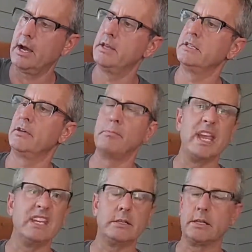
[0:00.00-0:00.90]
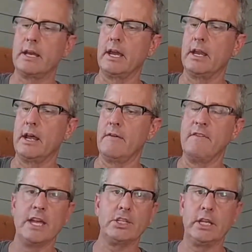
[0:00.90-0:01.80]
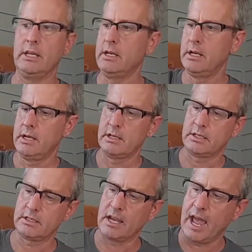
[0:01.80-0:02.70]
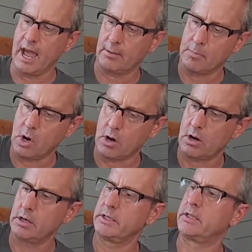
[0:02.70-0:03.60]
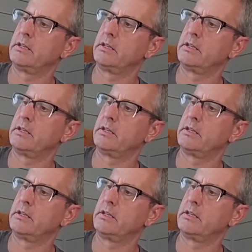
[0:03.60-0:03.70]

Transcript: These are meat and veggie snack bars.